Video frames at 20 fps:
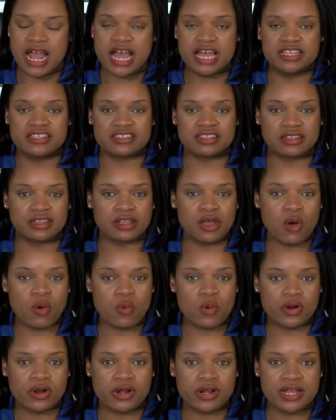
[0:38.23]
is
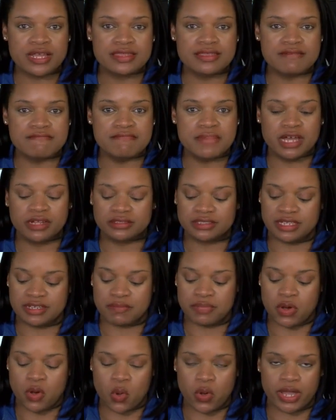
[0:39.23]
lower the melting
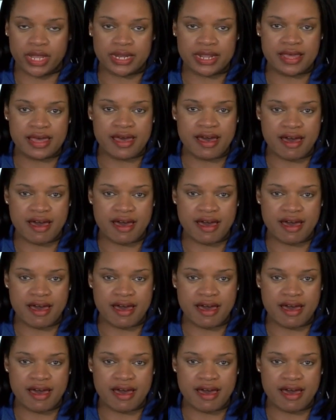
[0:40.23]
point